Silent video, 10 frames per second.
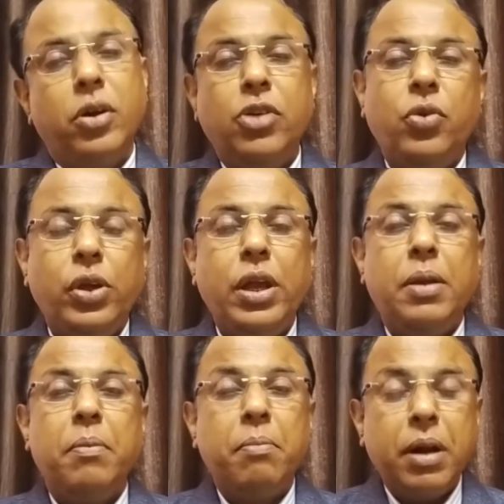it's okay,
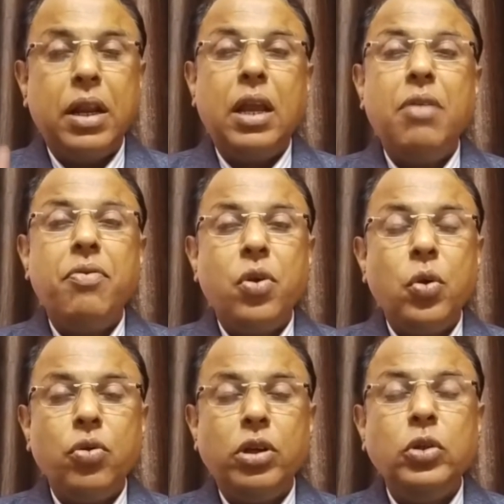but if
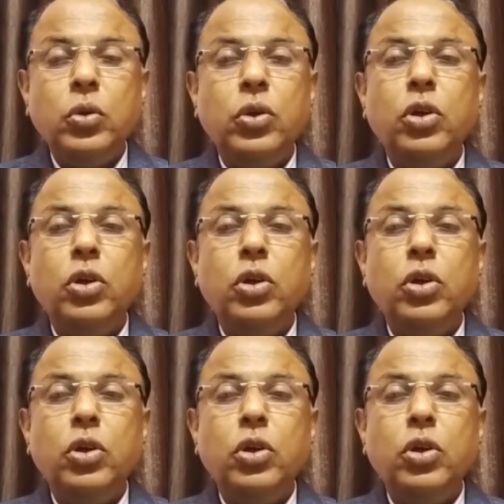you should